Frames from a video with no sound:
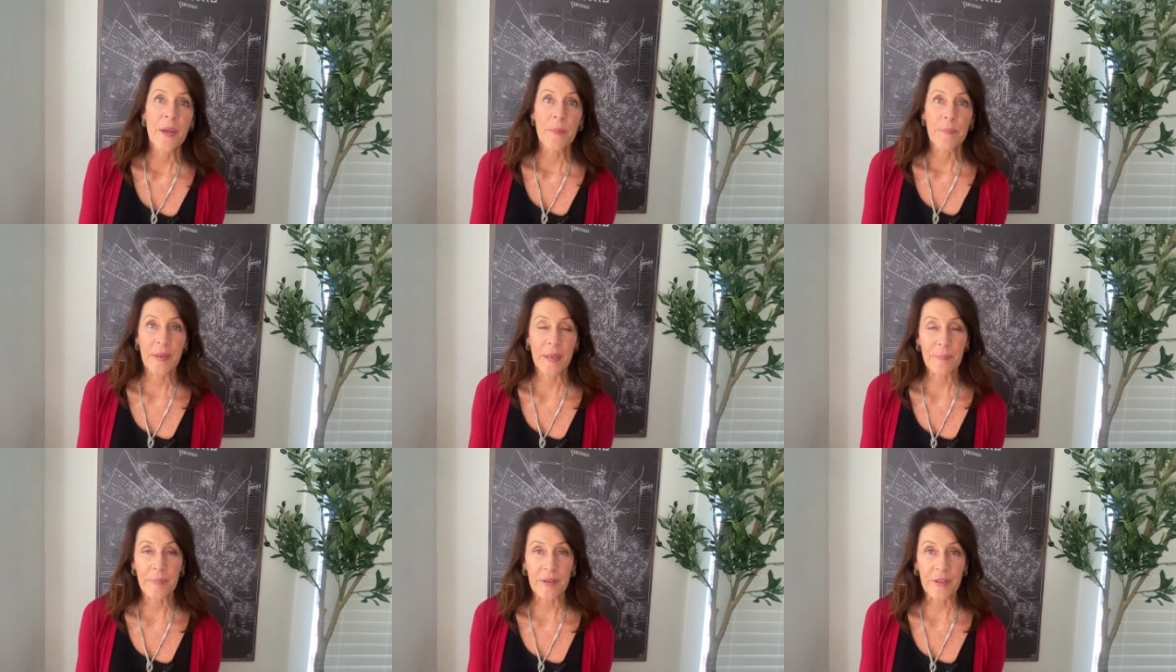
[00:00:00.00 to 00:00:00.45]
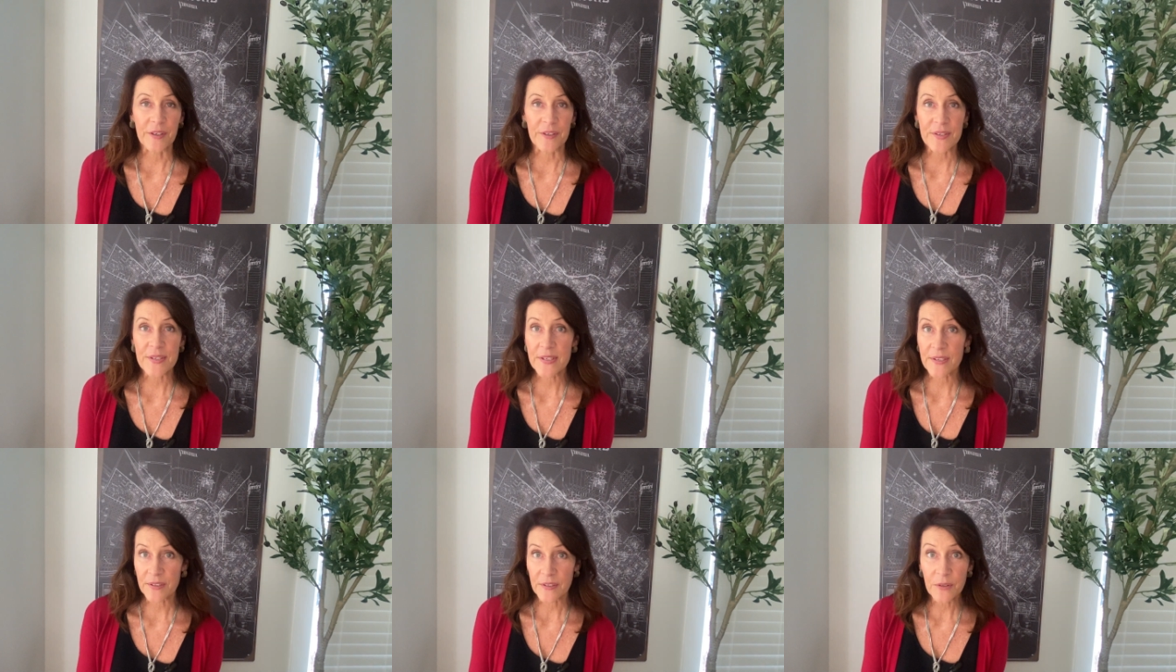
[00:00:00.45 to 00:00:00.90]
People are
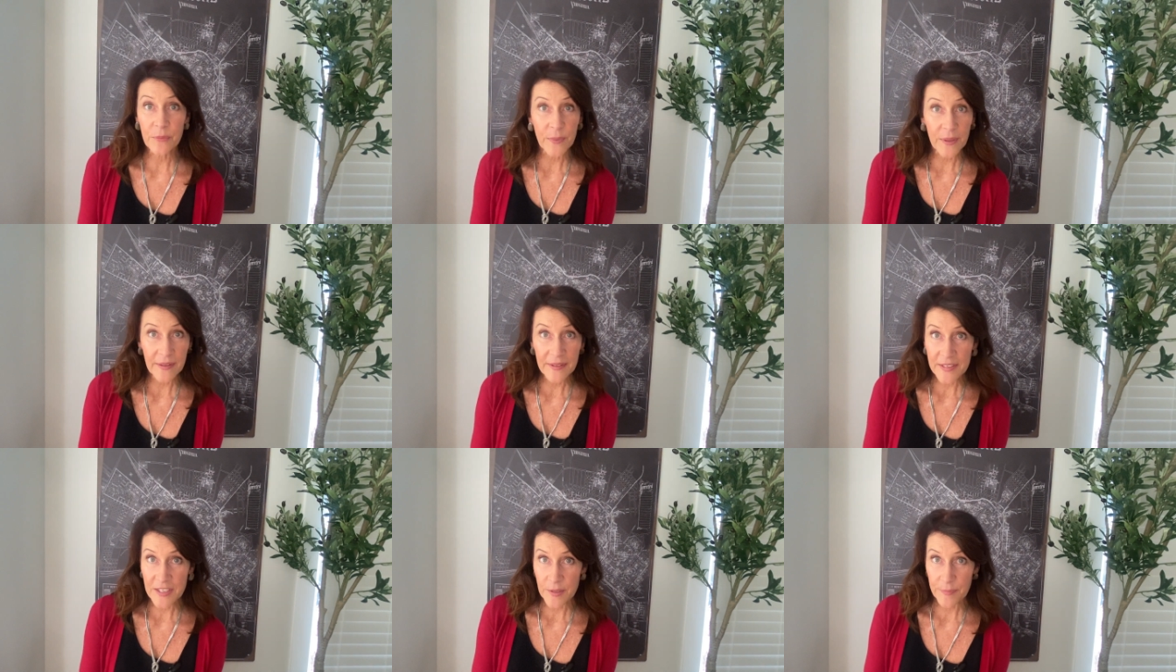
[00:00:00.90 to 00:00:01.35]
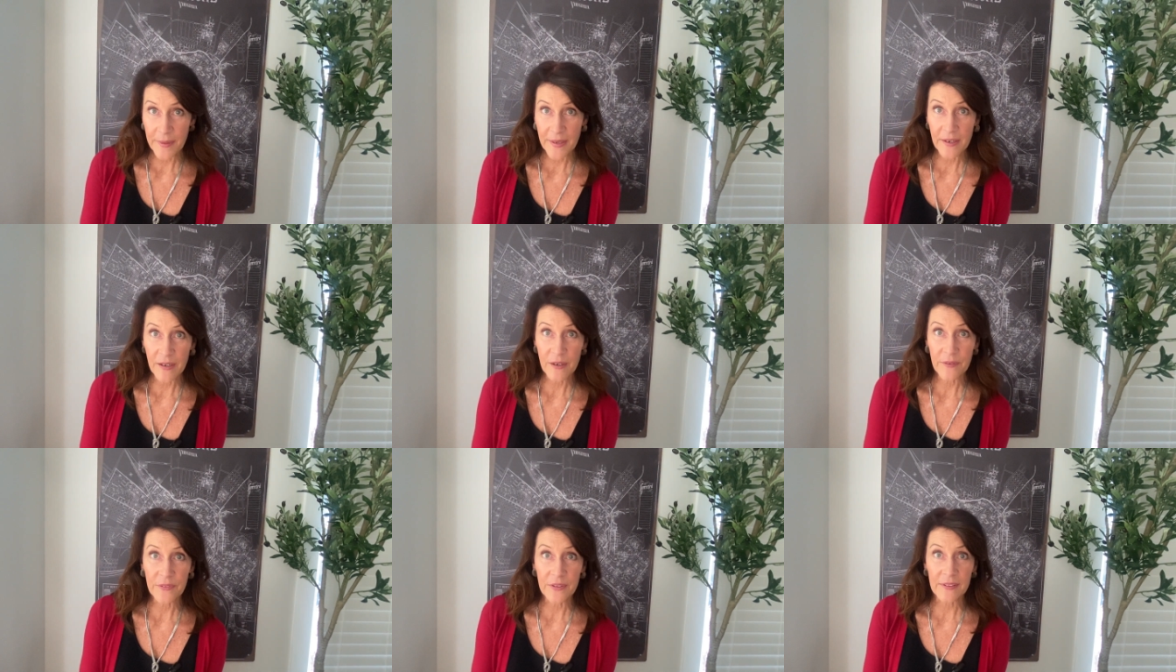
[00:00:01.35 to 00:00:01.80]
still willing to
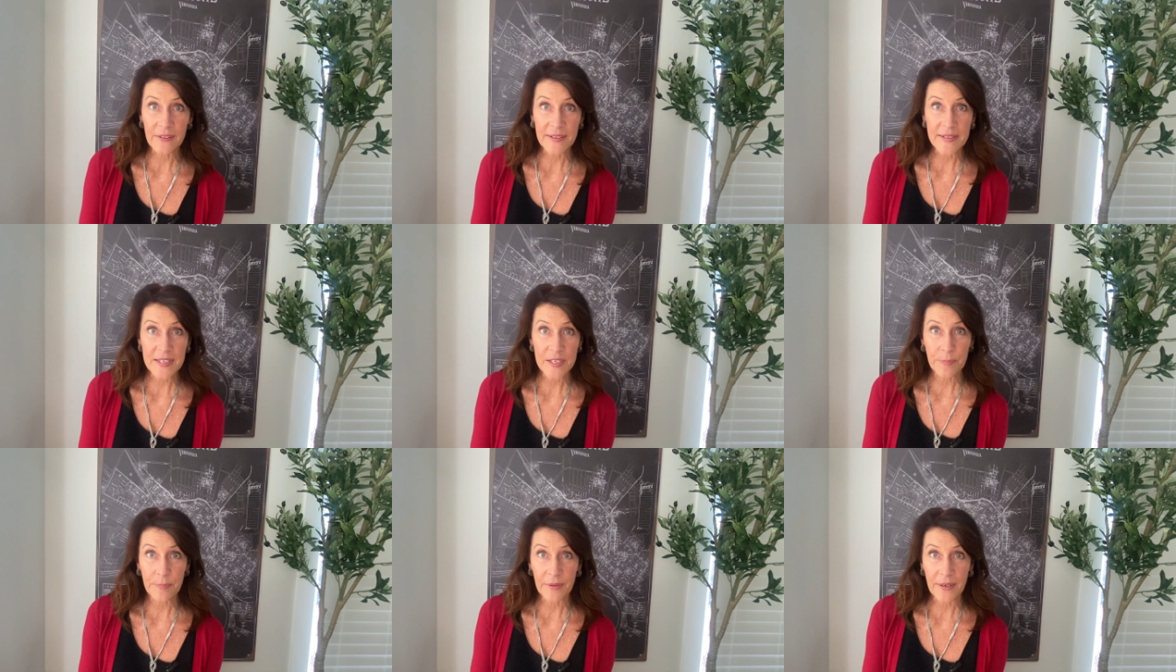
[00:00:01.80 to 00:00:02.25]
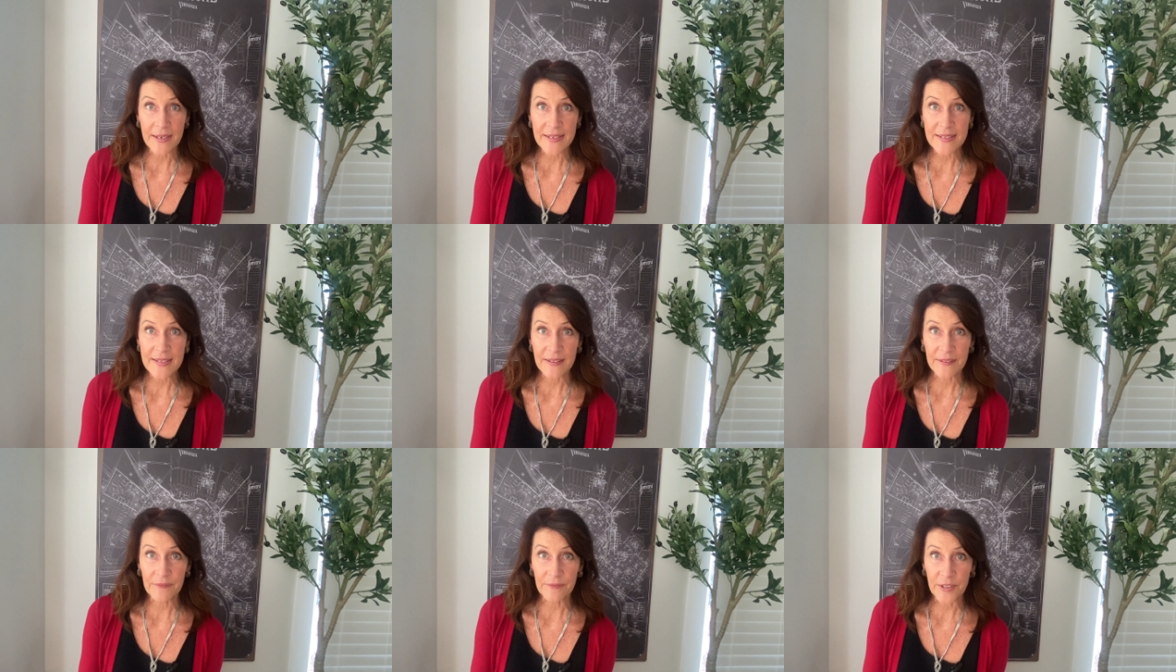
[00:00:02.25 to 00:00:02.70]
pay over list
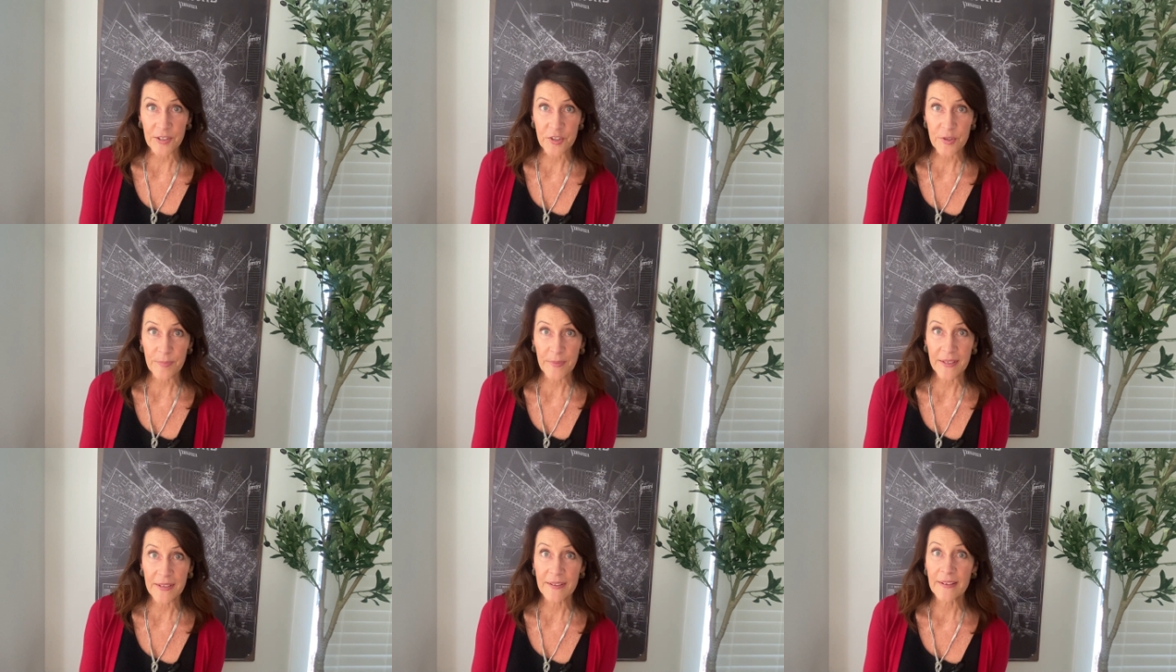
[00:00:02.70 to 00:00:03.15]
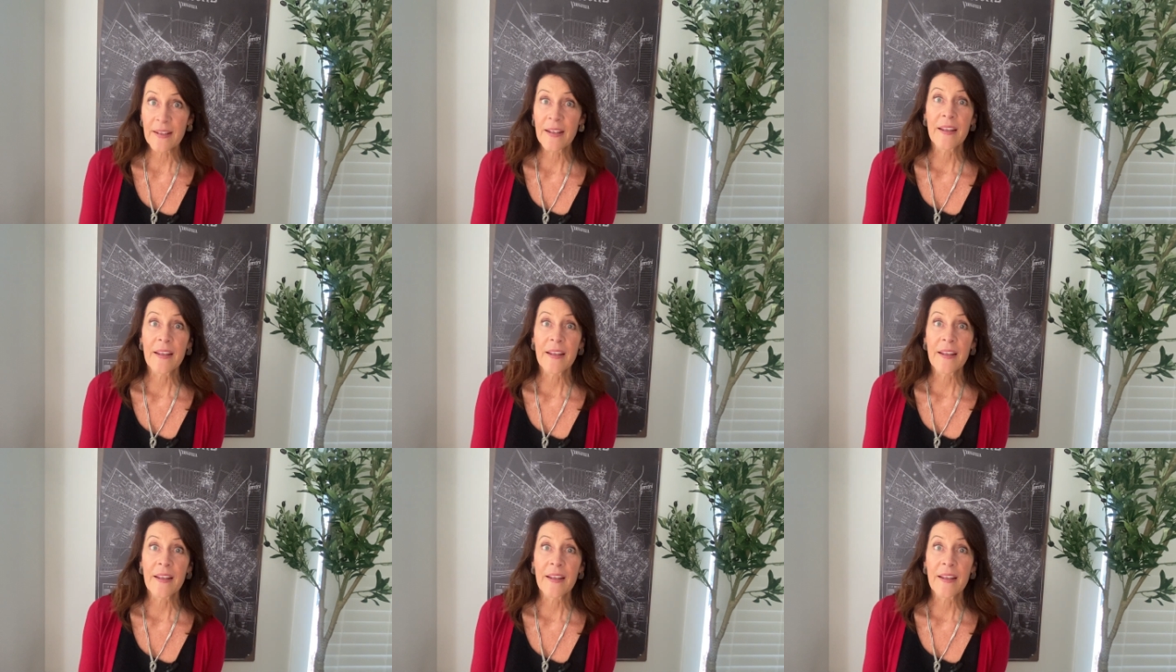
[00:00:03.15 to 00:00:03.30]
price in Richmond.